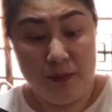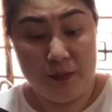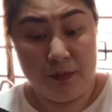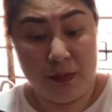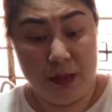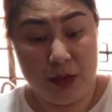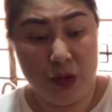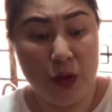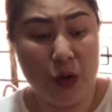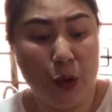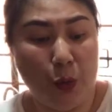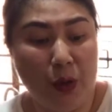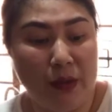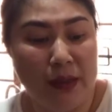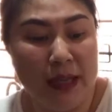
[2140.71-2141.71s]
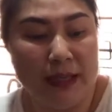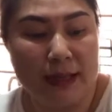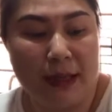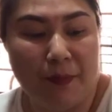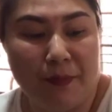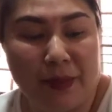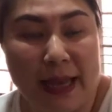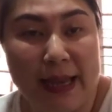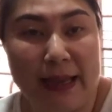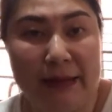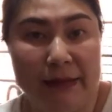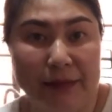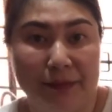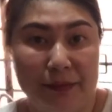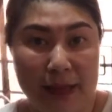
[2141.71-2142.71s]
So you will need something
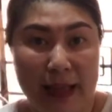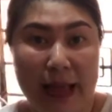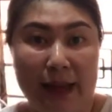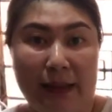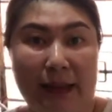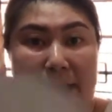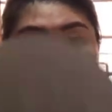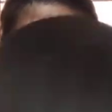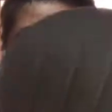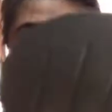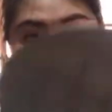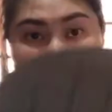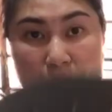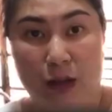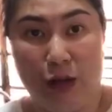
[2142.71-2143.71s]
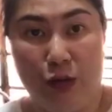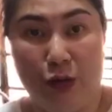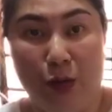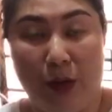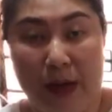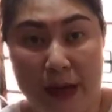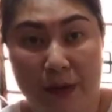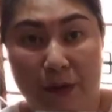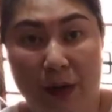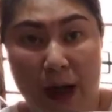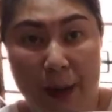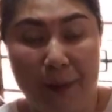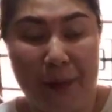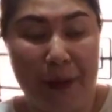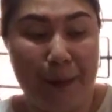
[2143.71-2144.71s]
like this to lift
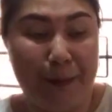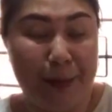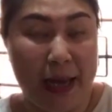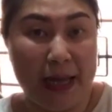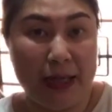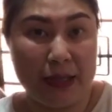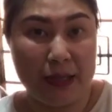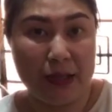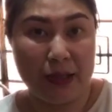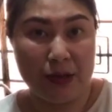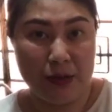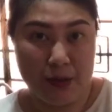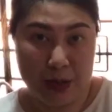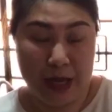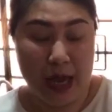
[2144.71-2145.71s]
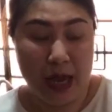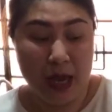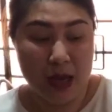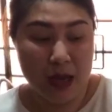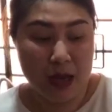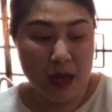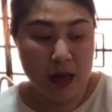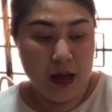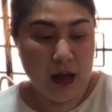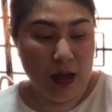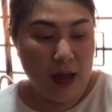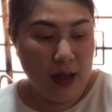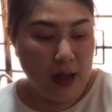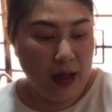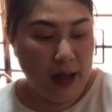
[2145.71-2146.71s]
up the base, okay?
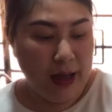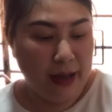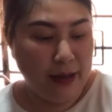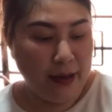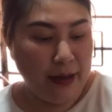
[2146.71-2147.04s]
And